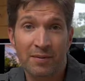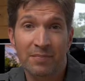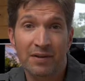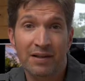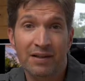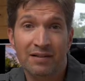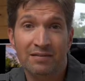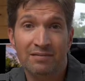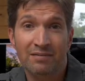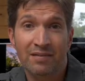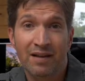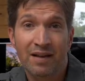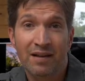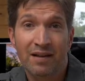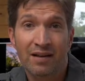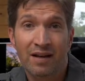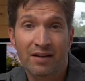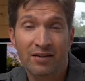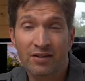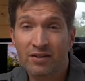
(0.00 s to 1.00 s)
being
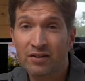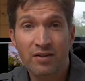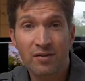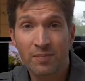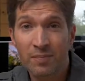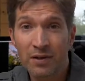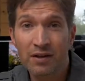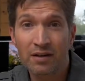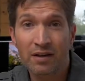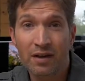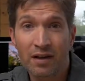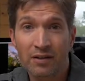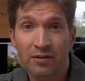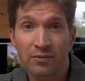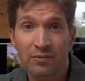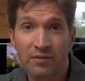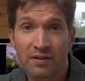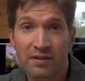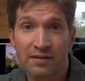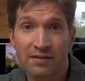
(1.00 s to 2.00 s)
a good
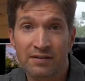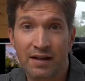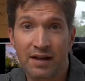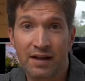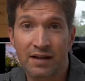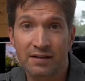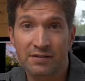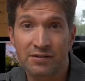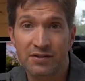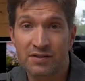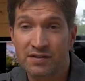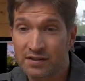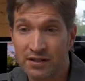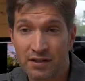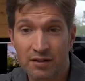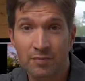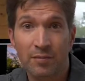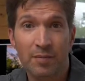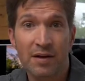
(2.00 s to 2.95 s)
communicator with these guys. Just send them a